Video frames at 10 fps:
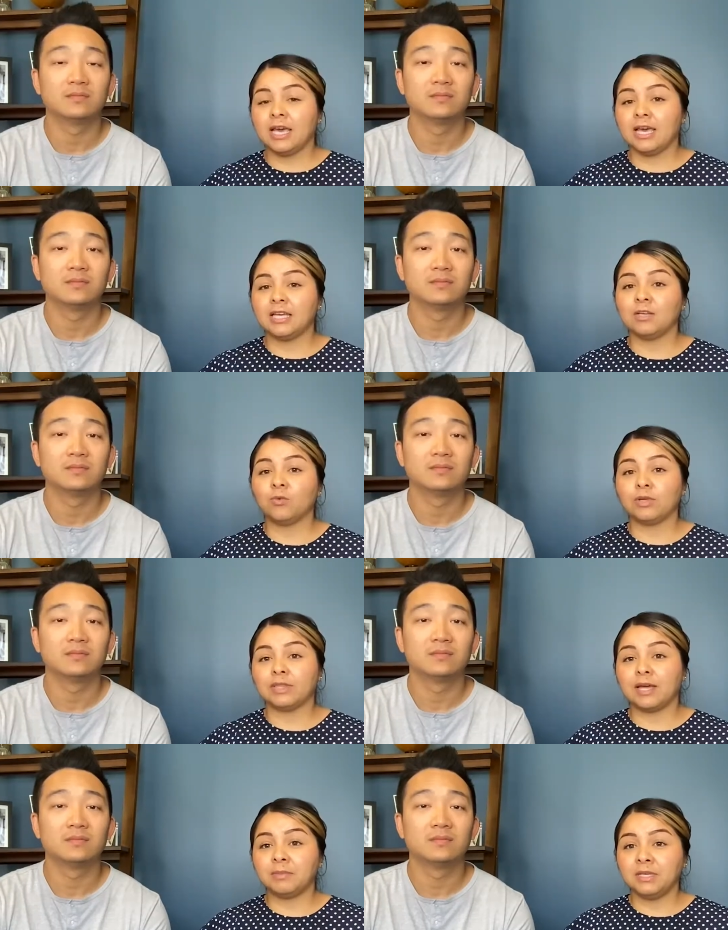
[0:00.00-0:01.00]
Speaker 1: And
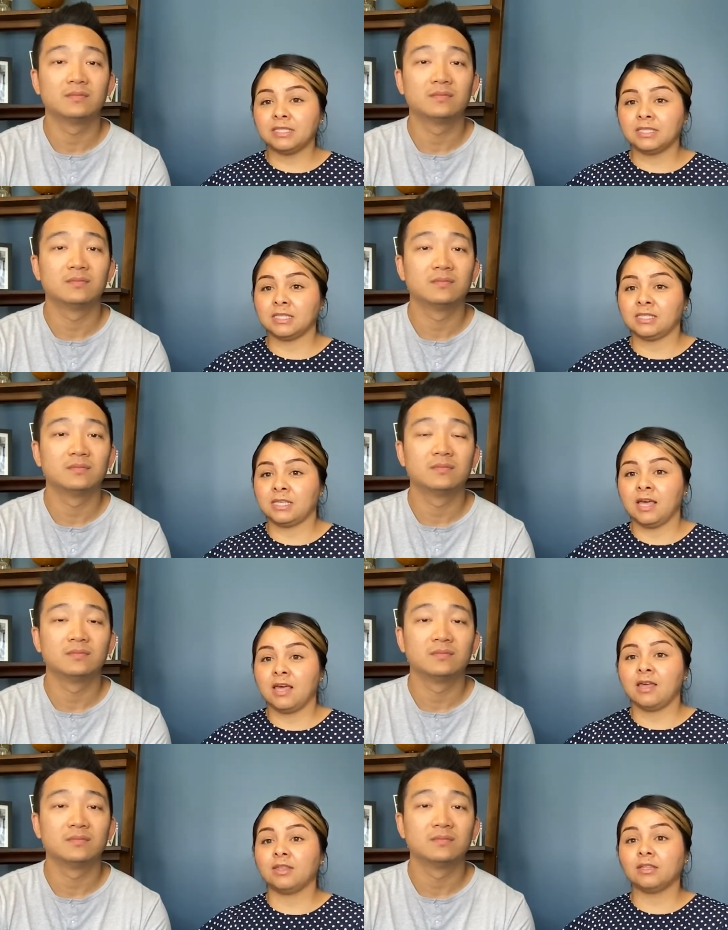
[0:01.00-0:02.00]
what that means is
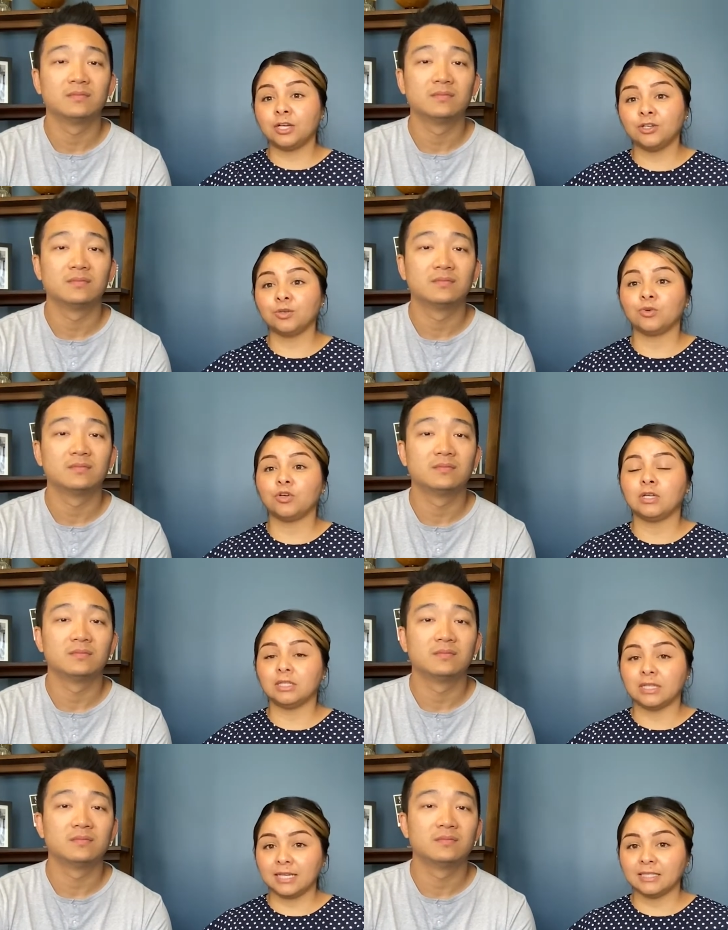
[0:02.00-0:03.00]
the lender will
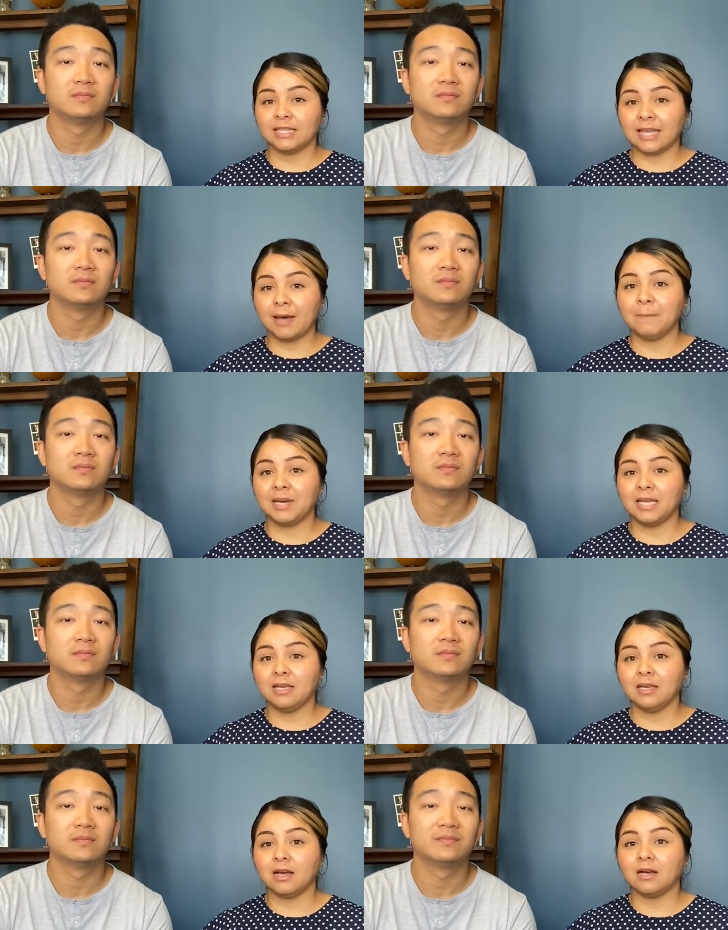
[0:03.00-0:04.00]
collect that
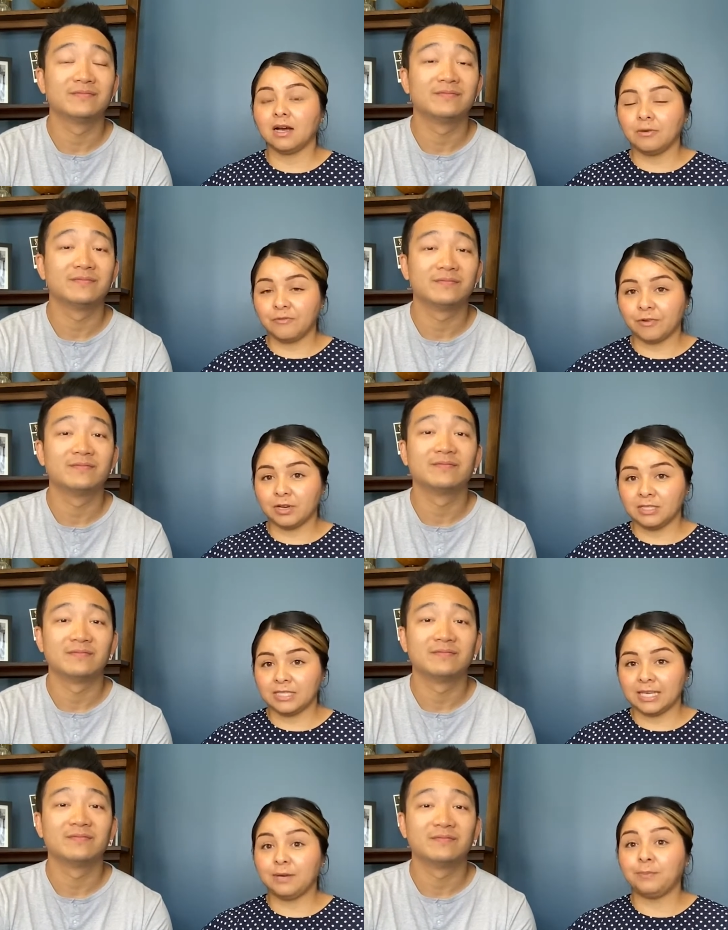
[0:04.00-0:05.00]
money
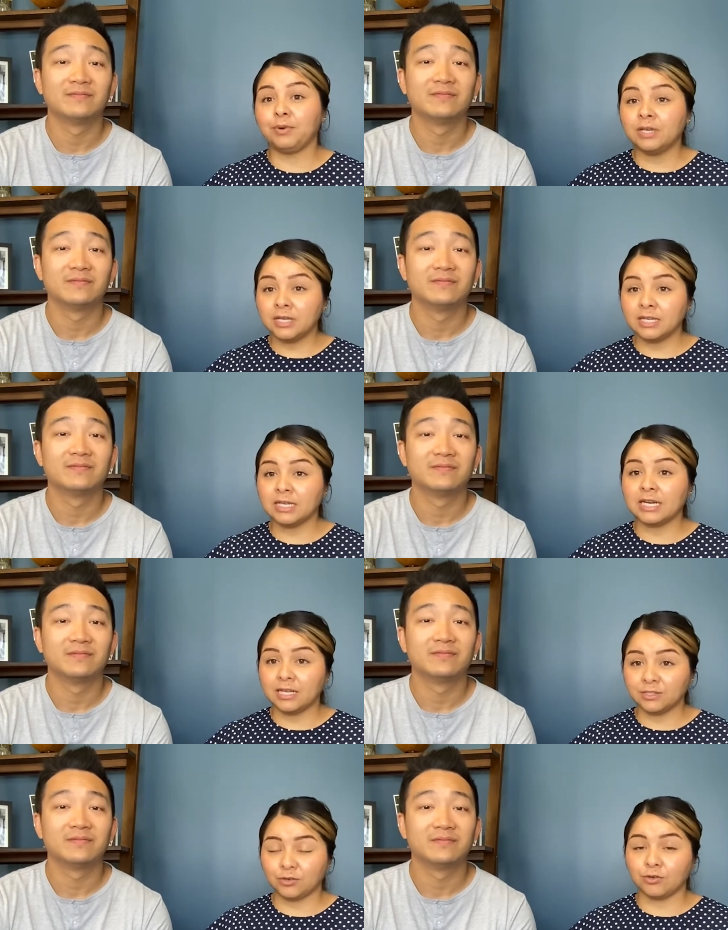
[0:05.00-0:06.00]
upfront and put it in an
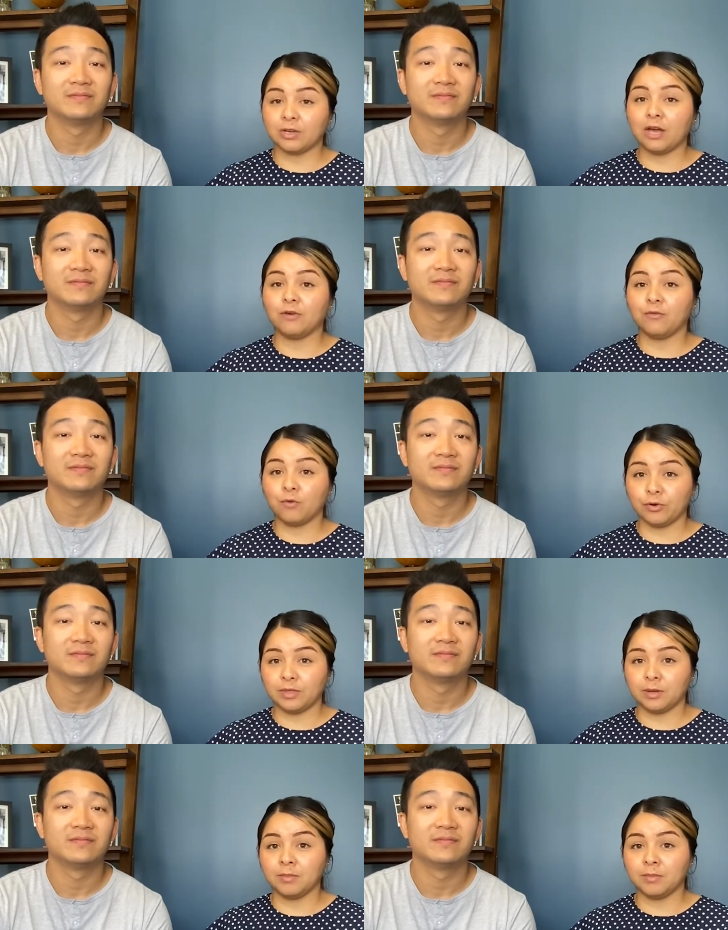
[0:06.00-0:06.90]
escrow account for them.